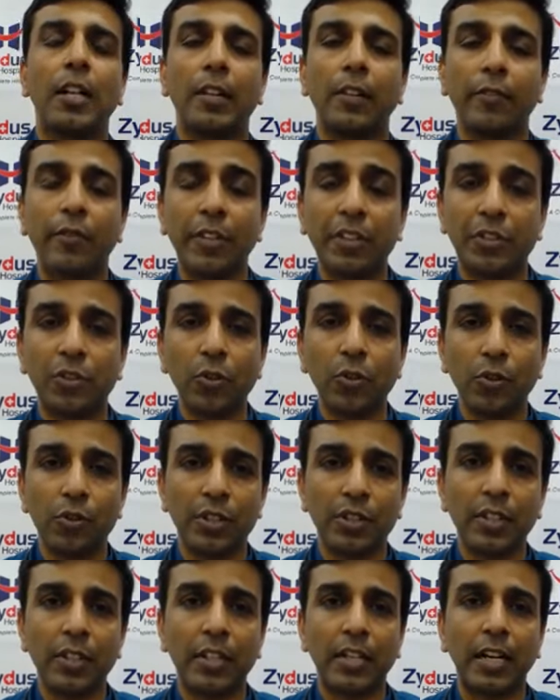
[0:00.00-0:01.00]
which
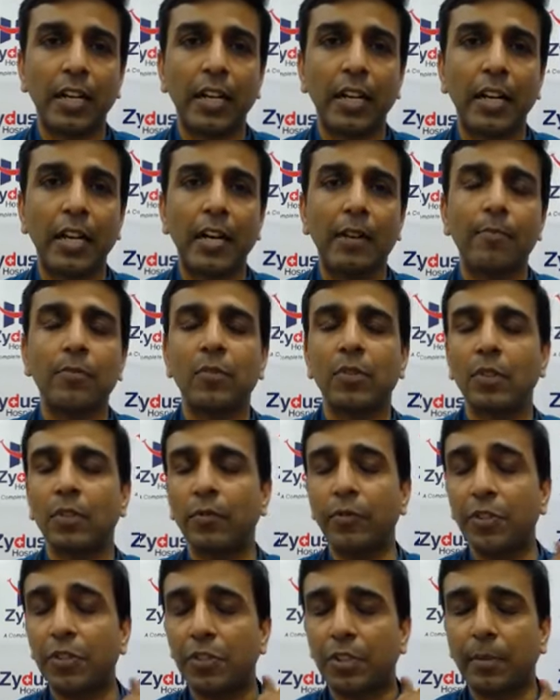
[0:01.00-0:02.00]
goes in the arm,
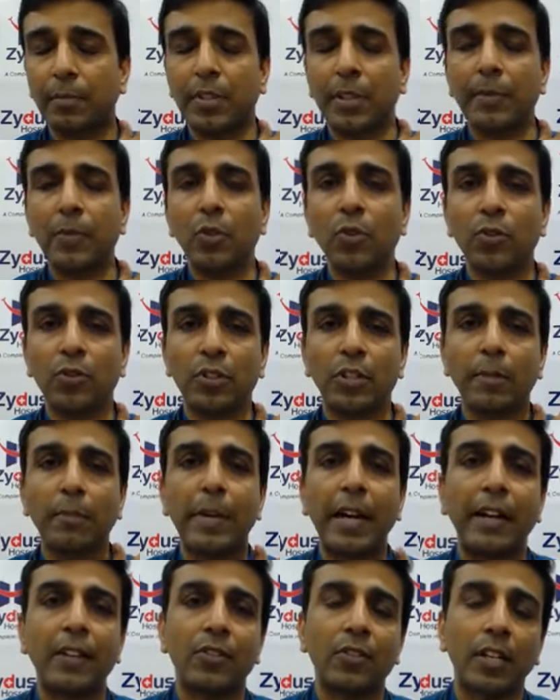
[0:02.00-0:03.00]
which sometimes goes on the
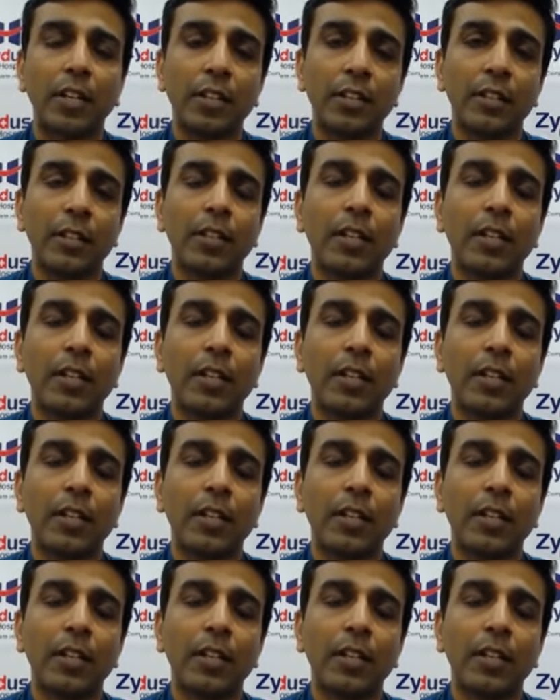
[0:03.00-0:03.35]
back side.